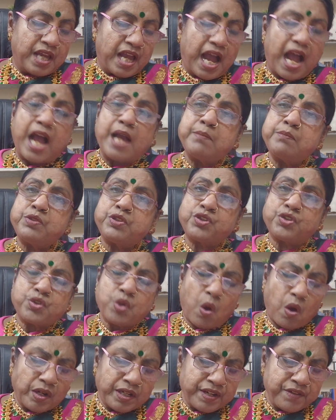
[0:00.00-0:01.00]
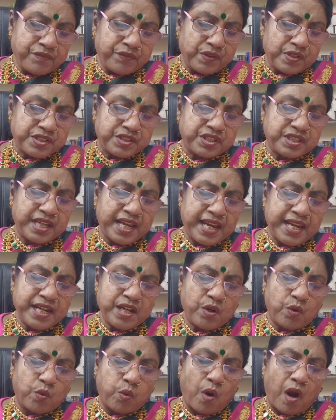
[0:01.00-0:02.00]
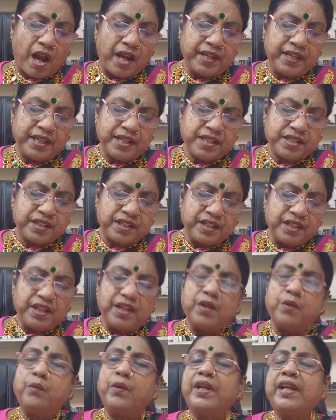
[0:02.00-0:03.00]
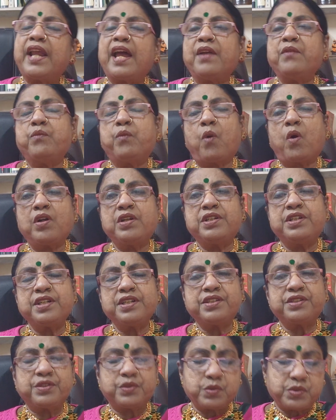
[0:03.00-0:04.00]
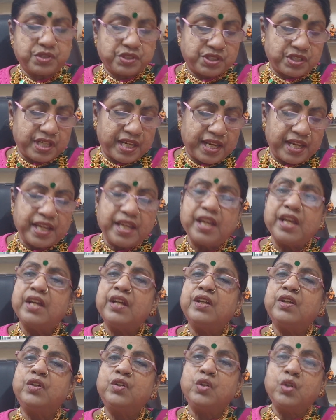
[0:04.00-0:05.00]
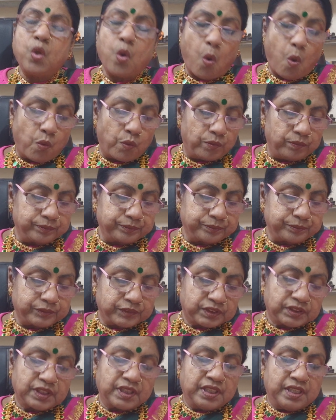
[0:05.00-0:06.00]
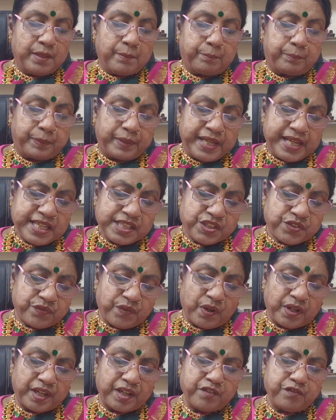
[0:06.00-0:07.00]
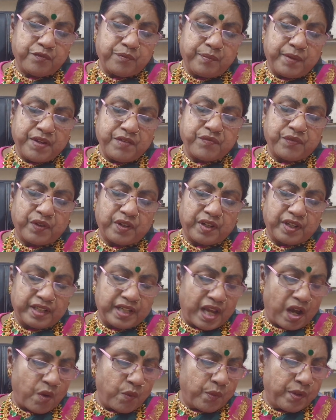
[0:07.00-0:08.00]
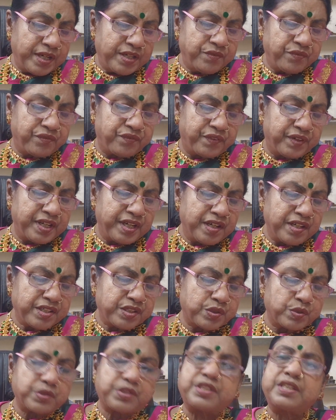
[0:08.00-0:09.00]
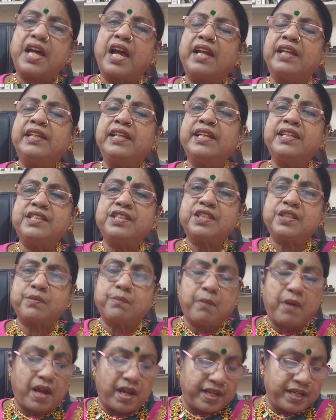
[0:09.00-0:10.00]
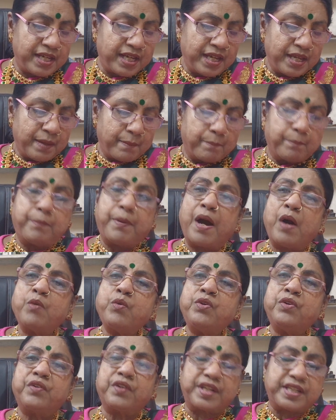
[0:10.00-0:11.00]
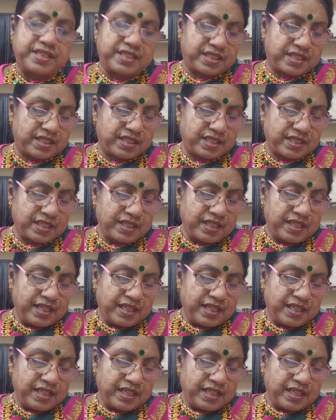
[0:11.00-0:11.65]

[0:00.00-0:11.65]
I'm sorry for staying quiet when I wanted to say no. Please forgive me for allowing fear to silence my boundaries.